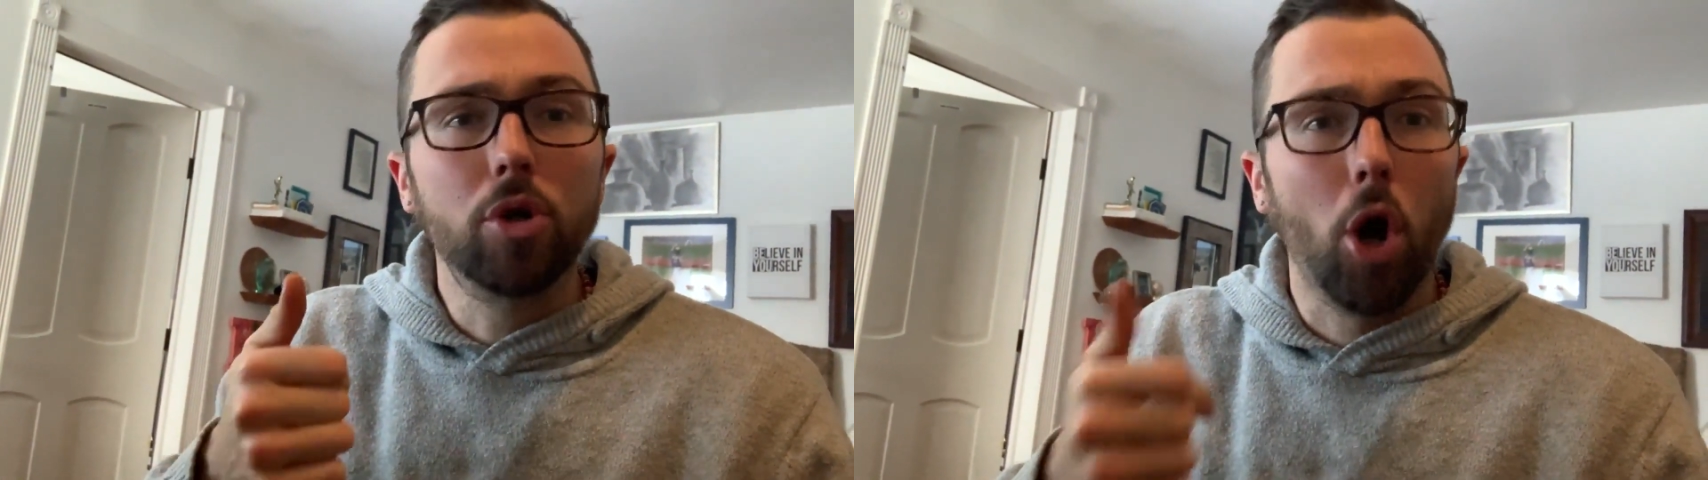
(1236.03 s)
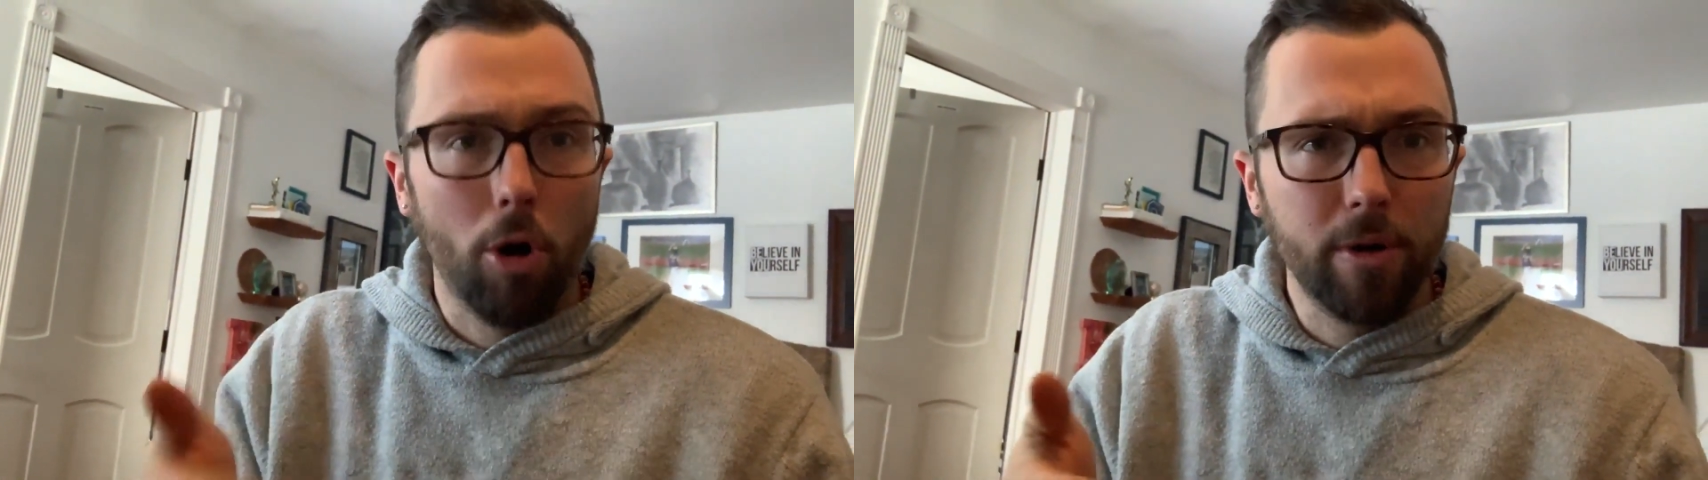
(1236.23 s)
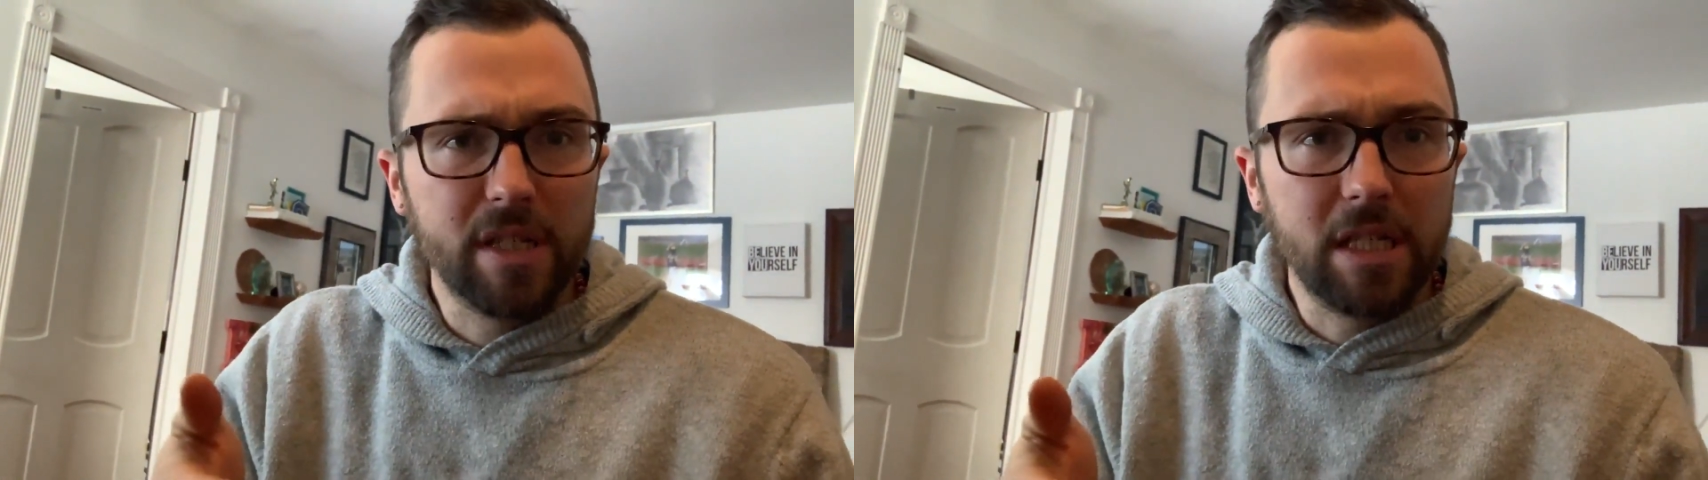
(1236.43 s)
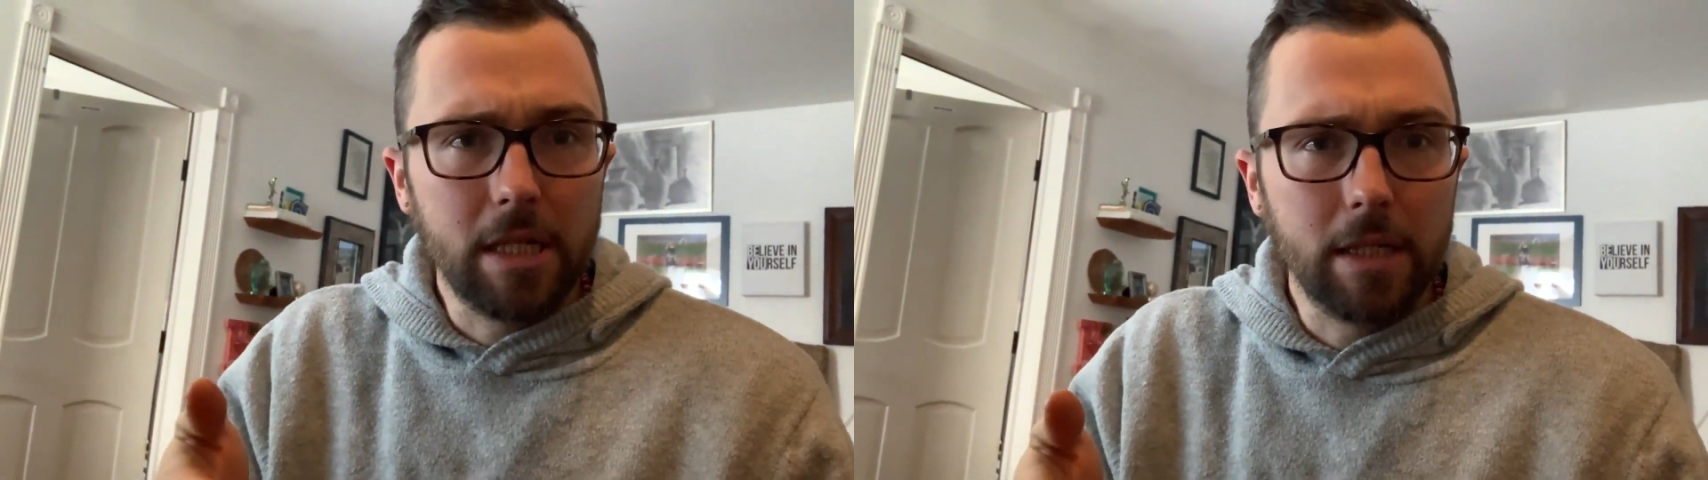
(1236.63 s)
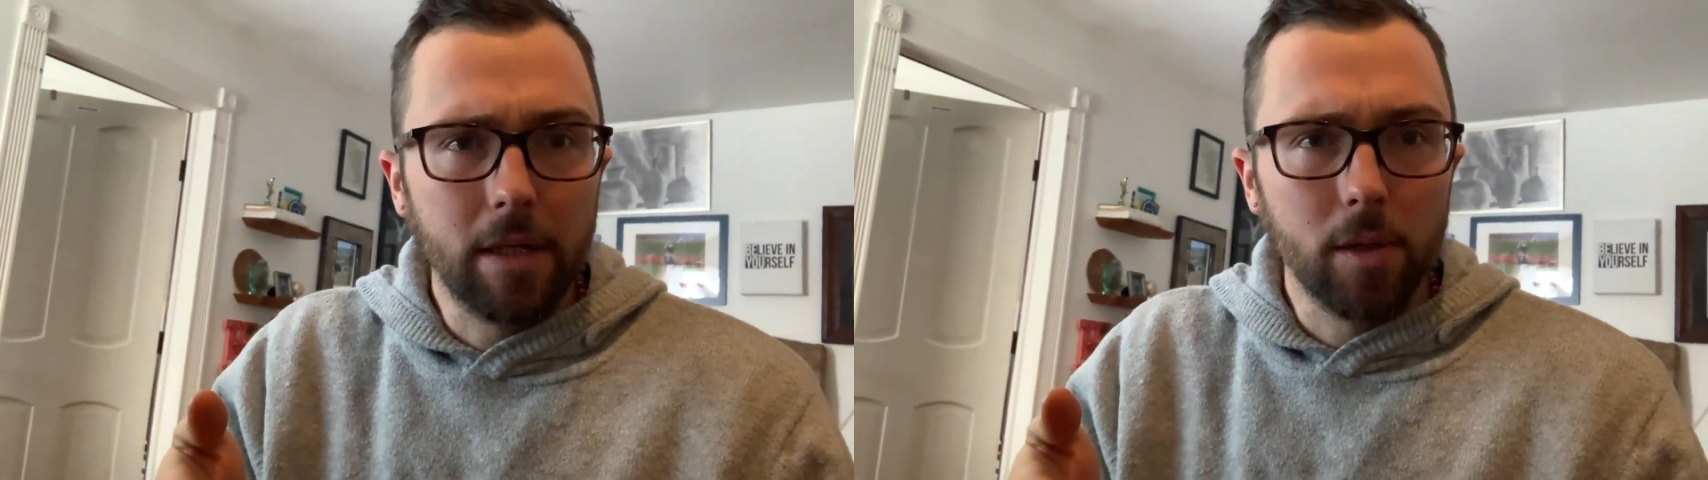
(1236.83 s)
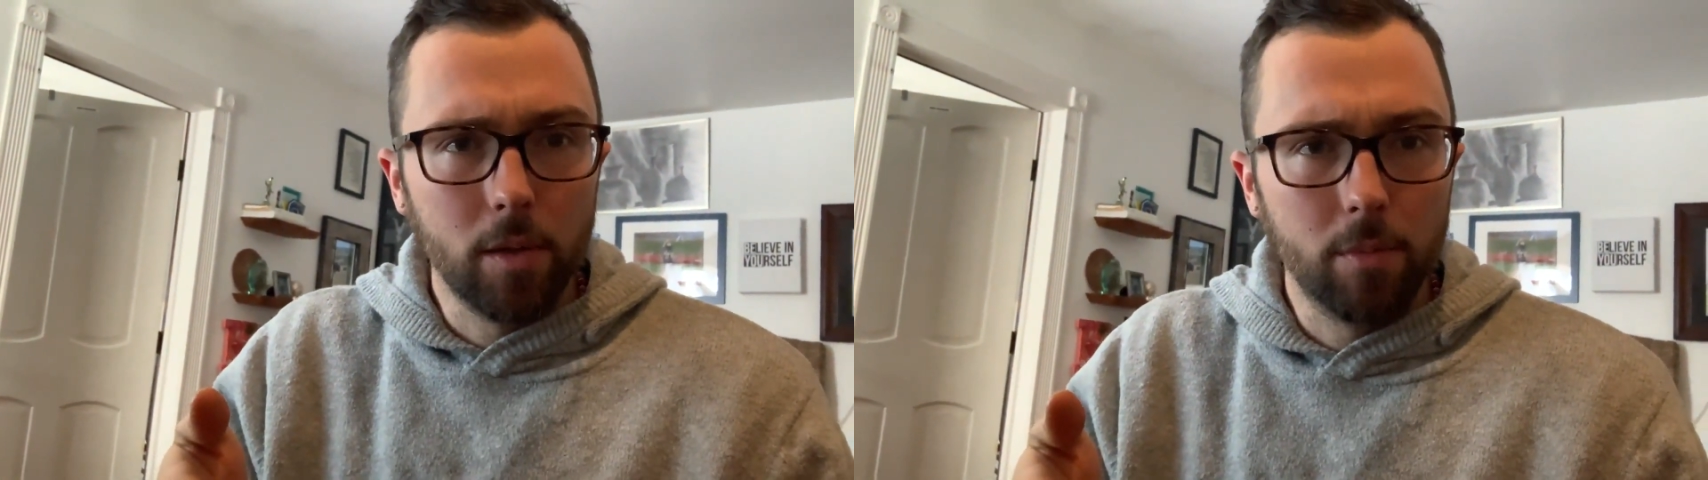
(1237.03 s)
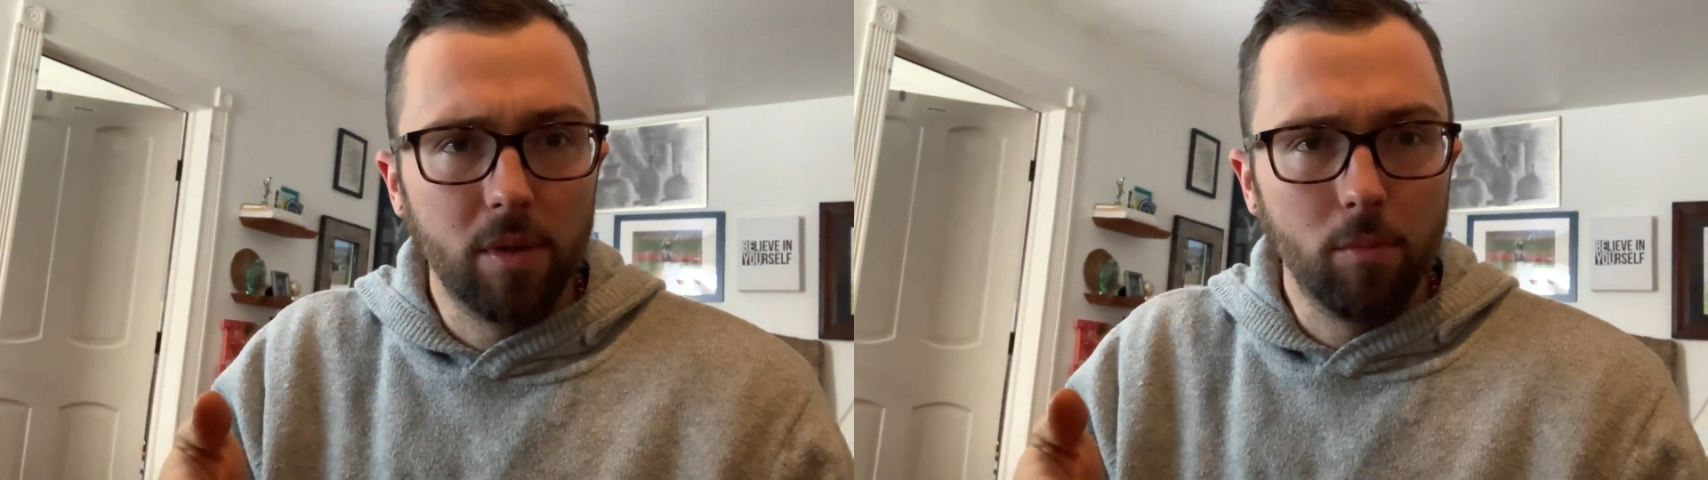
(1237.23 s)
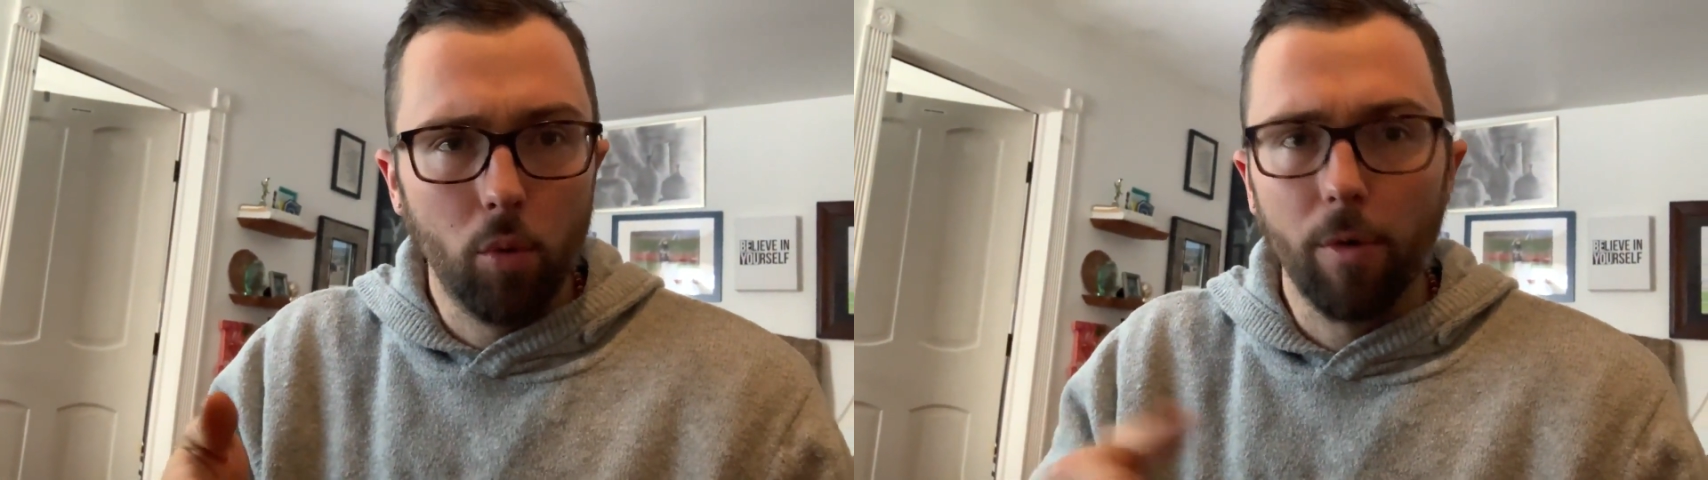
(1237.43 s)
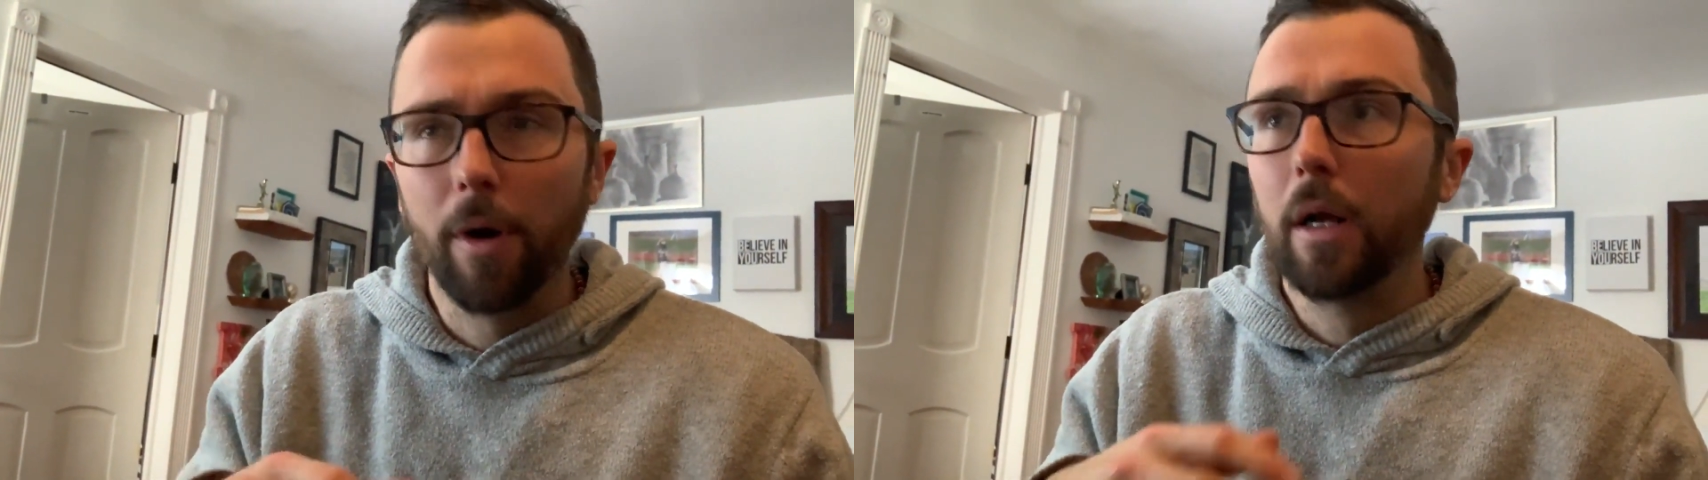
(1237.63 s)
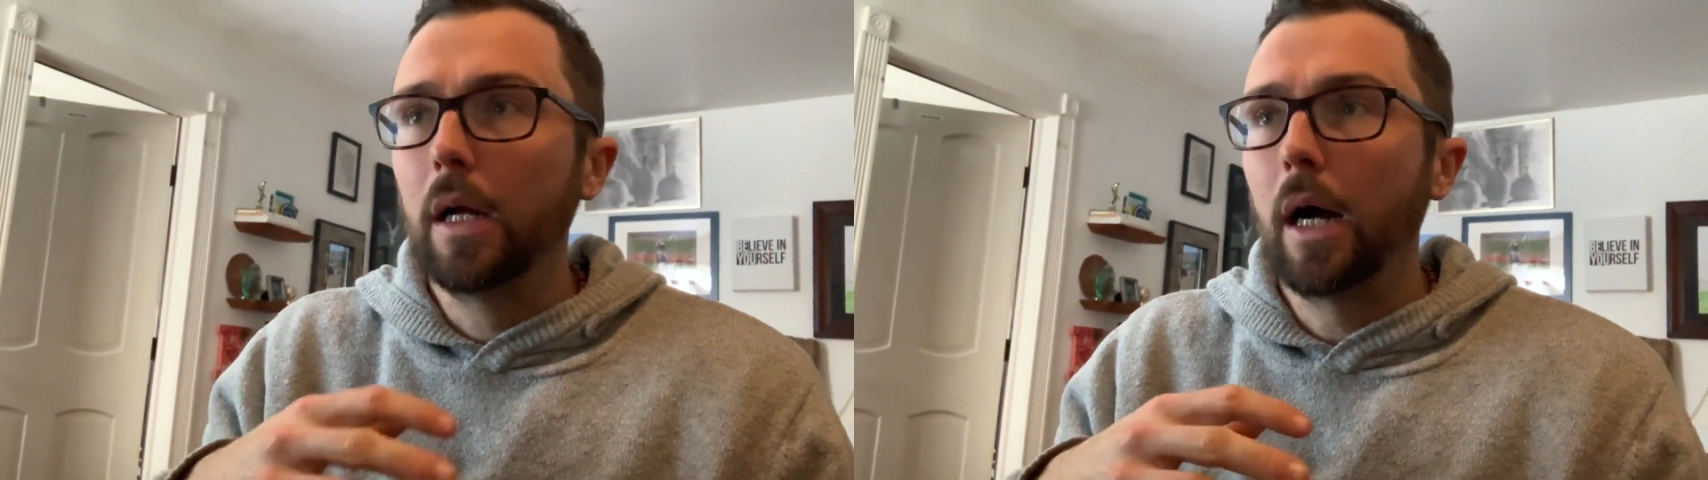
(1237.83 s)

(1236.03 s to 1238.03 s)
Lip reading: carnitine a little bit more.